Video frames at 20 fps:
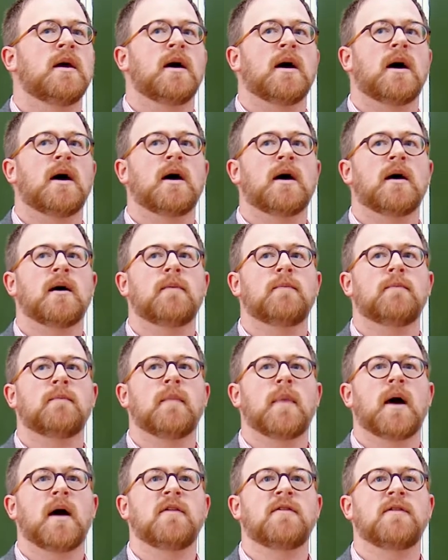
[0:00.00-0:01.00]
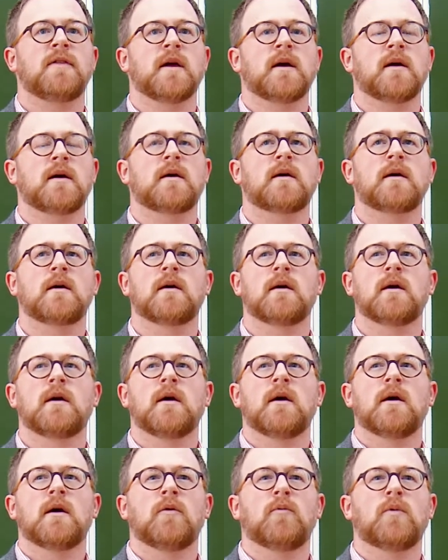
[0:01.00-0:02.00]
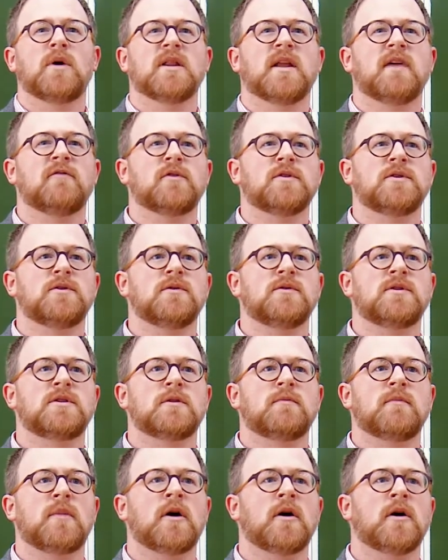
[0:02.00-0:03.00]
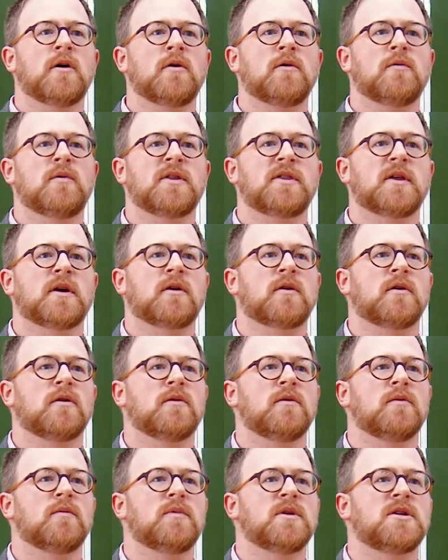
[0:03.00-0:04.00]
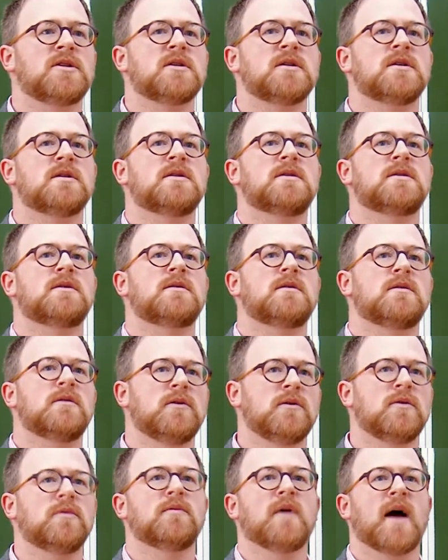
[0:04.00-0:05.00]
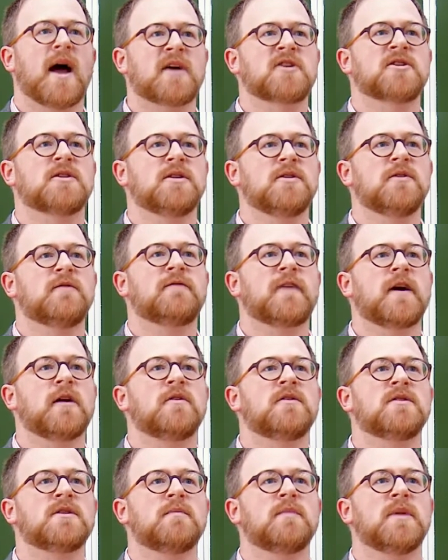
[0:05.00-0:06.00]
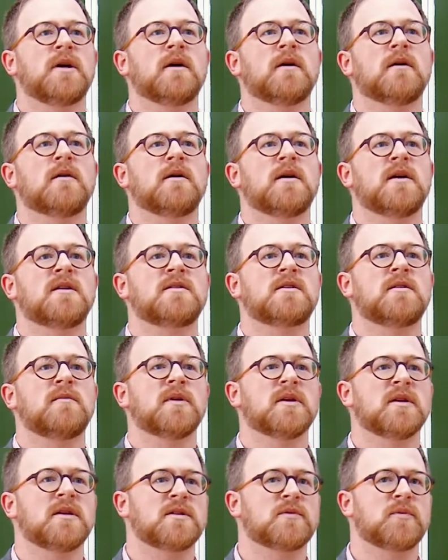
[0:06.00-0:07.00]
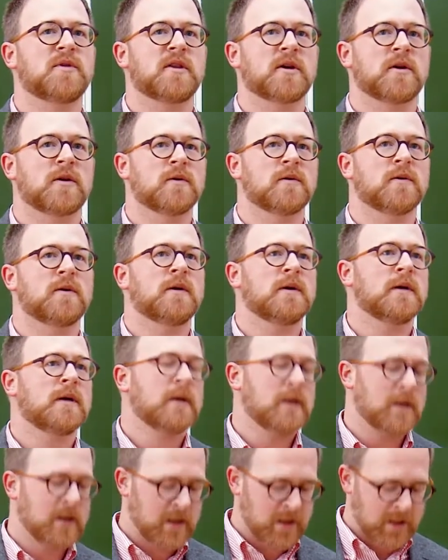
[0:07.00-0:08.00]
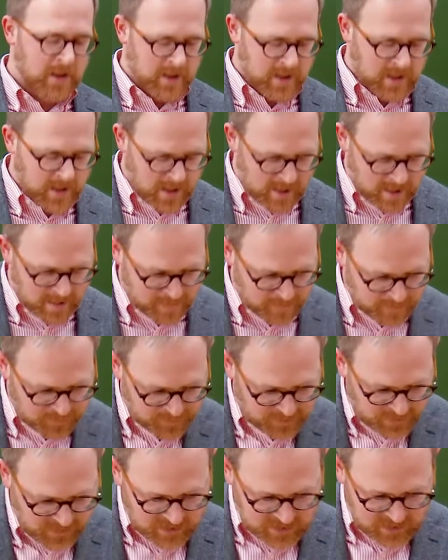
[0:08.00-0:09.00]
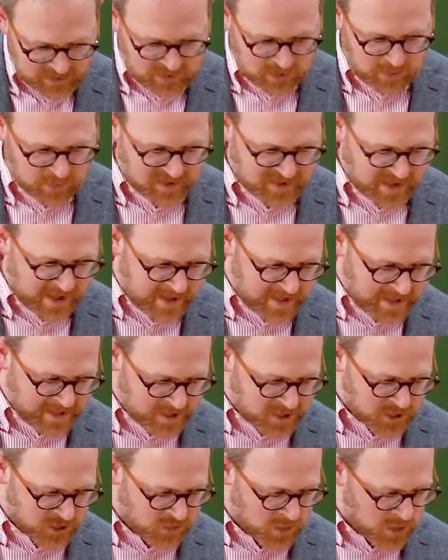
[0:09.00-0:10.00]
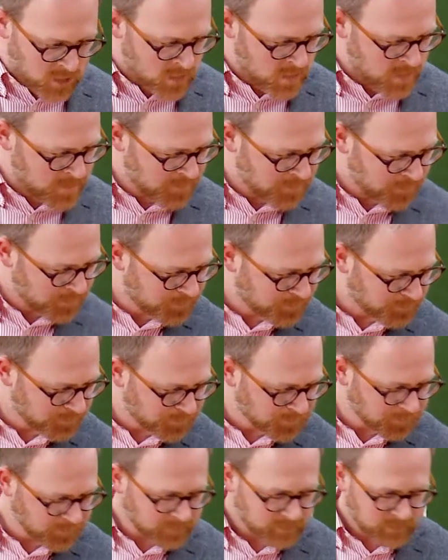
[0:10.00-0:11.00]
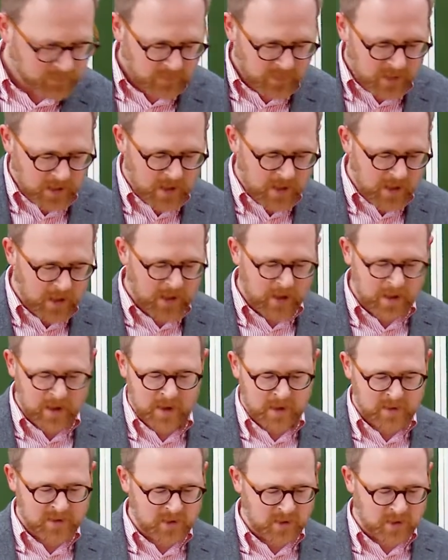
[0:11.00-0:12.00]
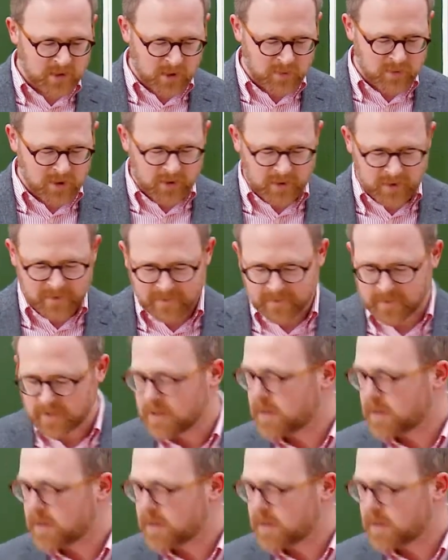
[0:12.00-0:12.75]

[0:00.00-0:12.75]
I think, what Lev will do tomorrow with the code, which is you actually do Firehose and Mir instabilities with the code. So with that intro, so Coma Growth.